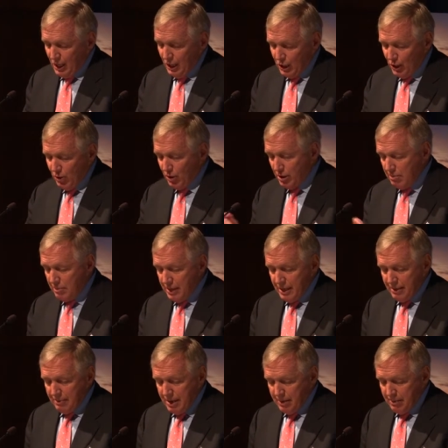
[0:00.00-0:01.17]
you can be
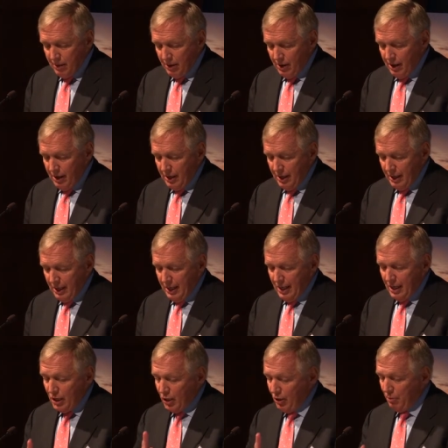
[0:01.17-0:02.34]
a member,
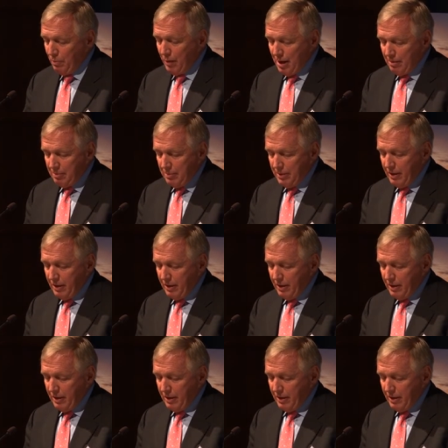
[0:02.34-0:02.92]
no problem,